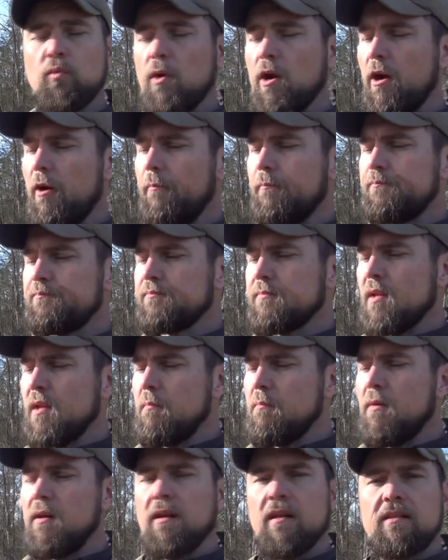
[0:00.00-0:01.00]
well.
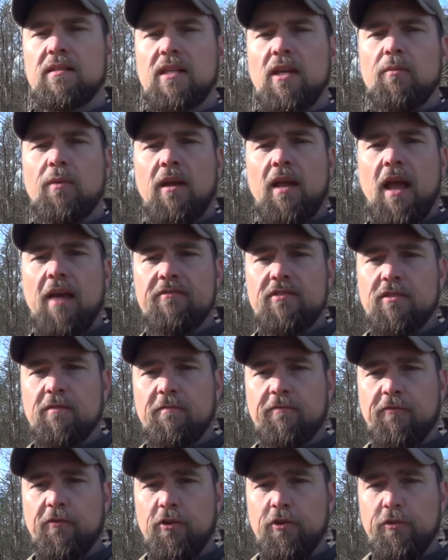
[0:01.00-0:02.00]
But let's say we have some
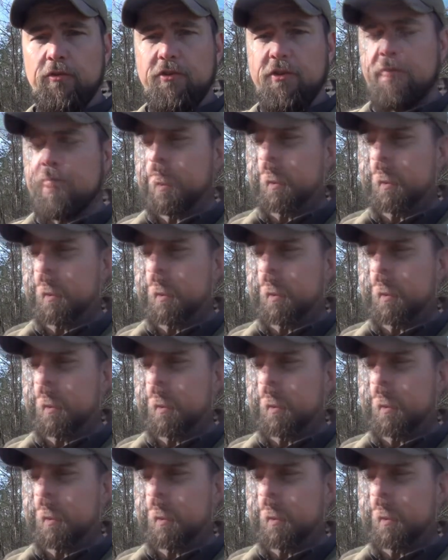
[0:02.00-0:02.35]
fruit.